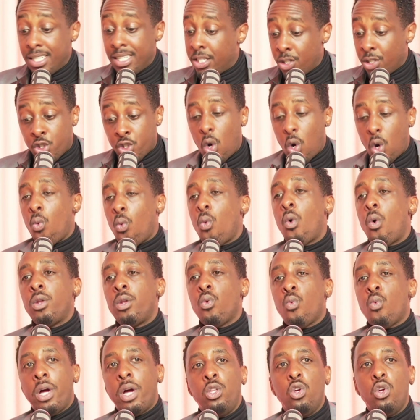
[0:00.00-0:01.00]
So
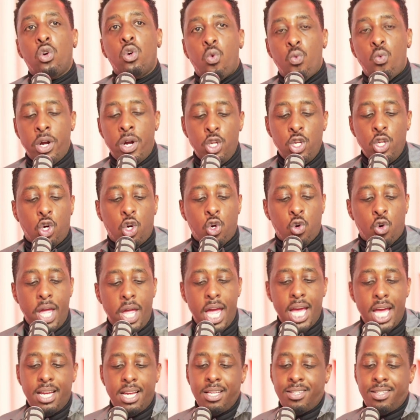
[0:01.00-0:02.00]
when you
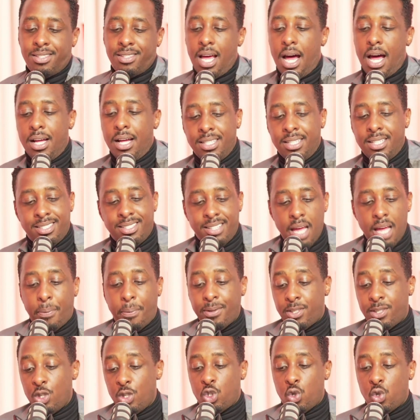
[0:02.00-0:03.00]
create this type
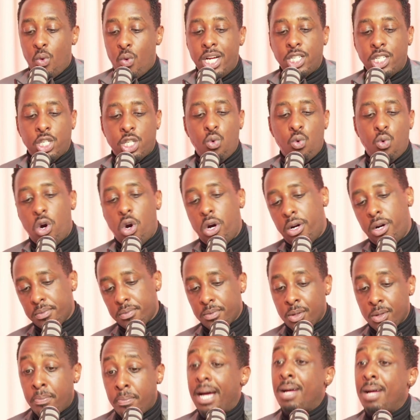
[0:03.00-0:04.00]
of situation where,
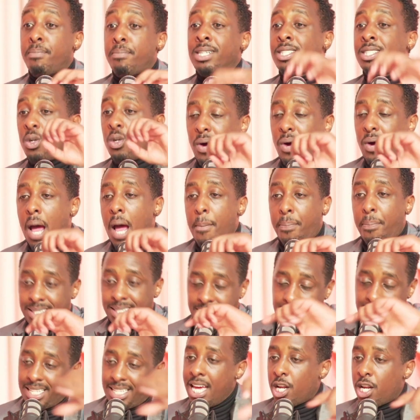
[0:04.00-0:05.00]
but see what
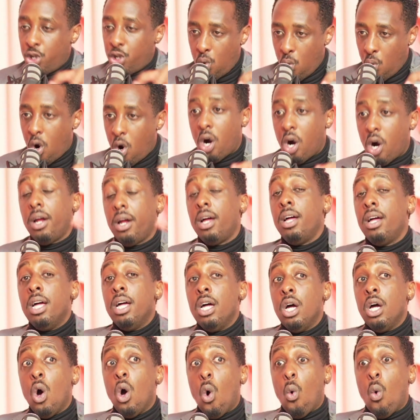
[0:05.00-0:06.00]
happens at the end of the war,
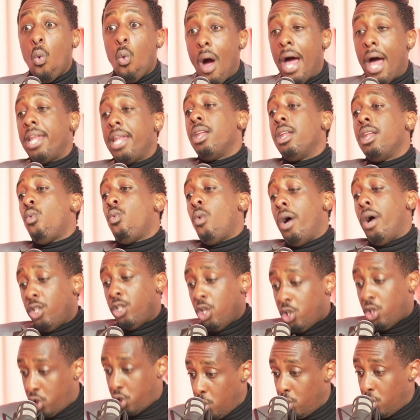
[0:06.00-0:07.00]
when
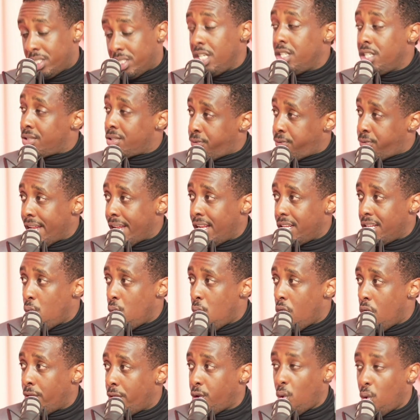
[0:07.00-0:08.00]
the Tutsis finally
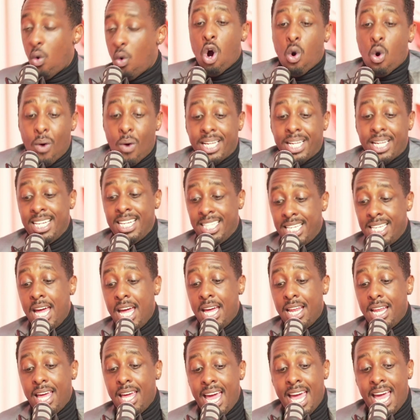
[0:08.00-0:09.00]
won the war, what they
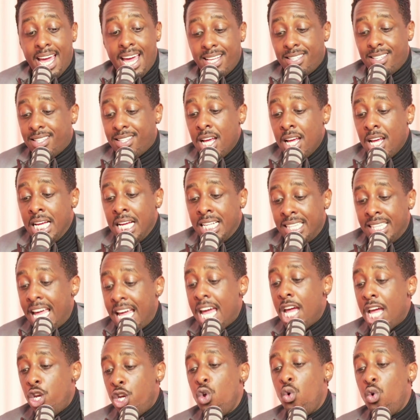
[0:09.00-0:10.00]
did is
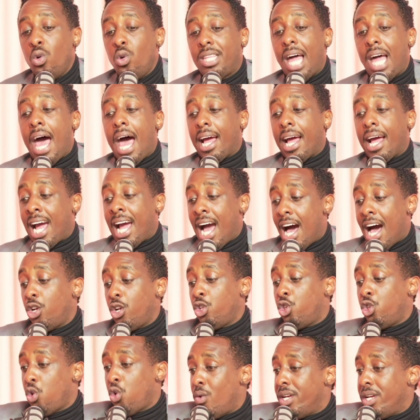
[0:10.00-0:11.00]
they knew that kind
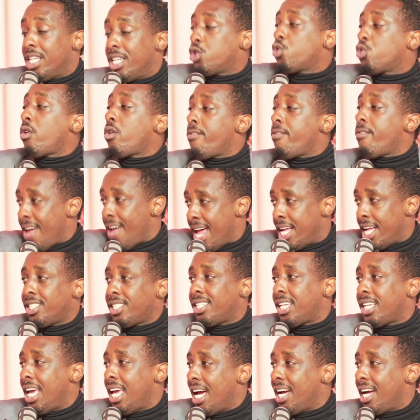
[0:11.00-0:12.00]
of doing this revenge
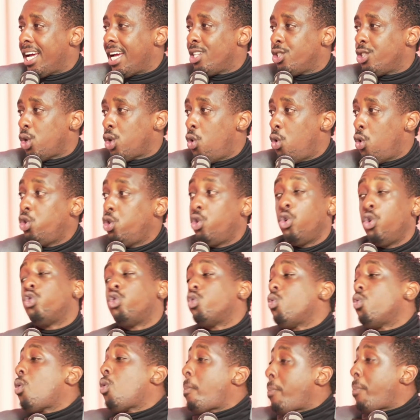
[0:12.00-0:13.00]
thing against the
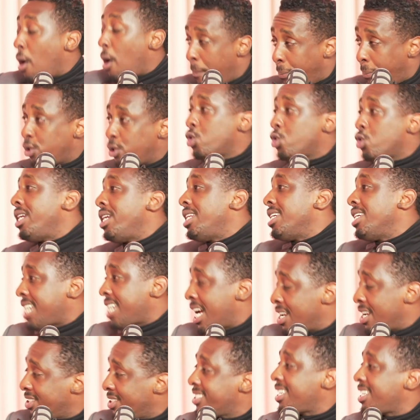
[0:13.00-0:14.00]
Hutus will perpetrate this
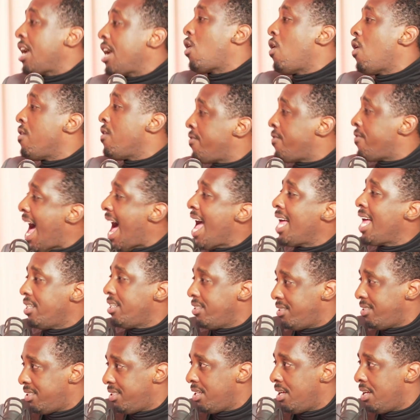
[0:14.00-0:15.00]
kind of cycle of
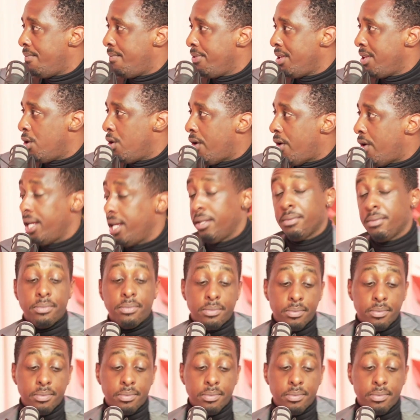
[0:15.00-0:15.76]
violence, right?